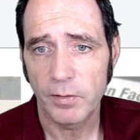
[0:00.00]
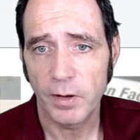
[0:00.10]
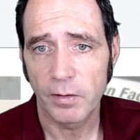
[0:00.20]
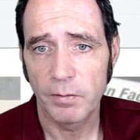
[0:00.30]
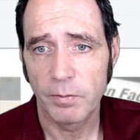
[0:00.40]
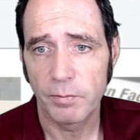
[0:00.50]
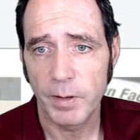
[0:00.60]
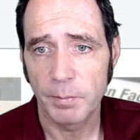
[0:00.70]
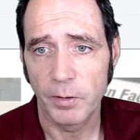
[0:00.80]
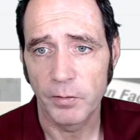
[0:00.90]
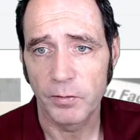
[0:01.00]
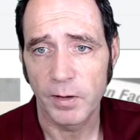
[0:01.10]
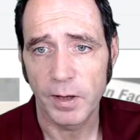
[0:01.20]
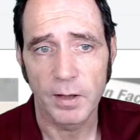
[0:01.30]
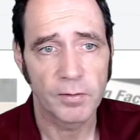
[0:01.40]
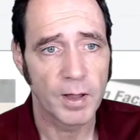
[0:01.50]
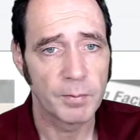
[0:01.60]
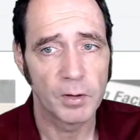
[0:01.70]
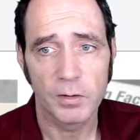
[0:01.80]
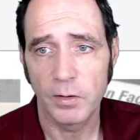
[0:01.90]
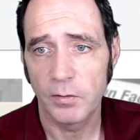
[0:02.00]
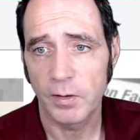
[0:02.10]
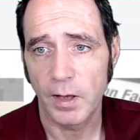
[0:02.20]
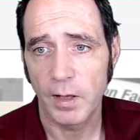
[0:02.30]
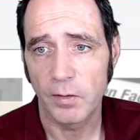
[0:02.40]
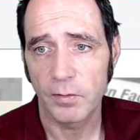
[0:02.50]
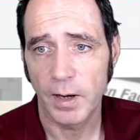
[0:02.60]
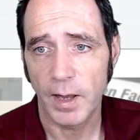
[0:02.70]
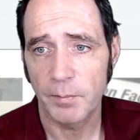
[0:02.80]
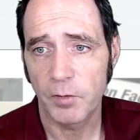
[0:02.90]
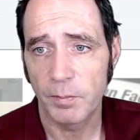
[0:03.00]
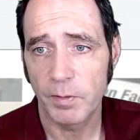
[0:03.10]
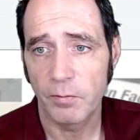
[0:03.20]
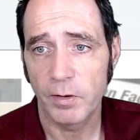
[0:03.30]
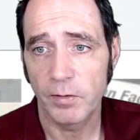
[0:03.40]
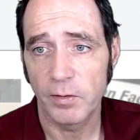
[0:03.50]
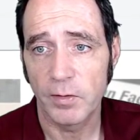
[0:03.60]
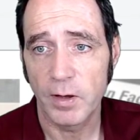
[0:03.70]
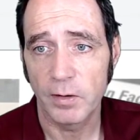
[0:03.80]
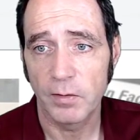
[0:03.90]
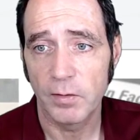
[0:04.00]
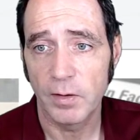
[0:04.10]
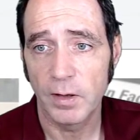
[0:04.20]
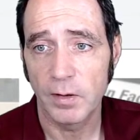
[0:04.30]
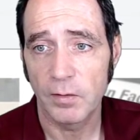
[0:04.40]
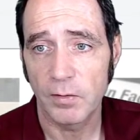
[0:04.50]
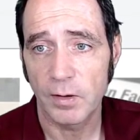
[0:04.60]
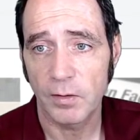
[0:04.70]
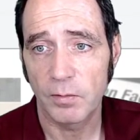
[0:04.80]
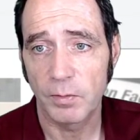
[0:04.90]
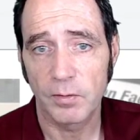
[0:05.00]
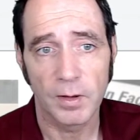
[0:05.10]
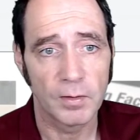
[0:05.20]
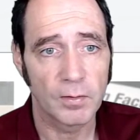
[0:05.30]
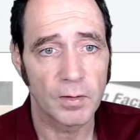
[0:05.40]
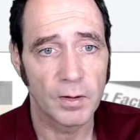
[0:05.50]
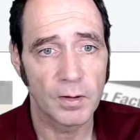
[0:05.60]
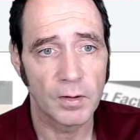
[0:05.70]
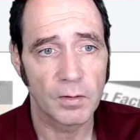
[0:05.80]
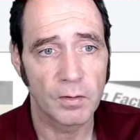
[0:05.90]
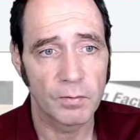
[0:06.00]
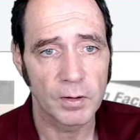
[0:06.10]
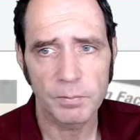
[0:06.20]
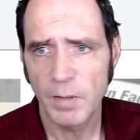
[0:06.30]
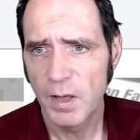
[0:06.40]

a group of people sitting at a table using a laptop, of which is 96% confident.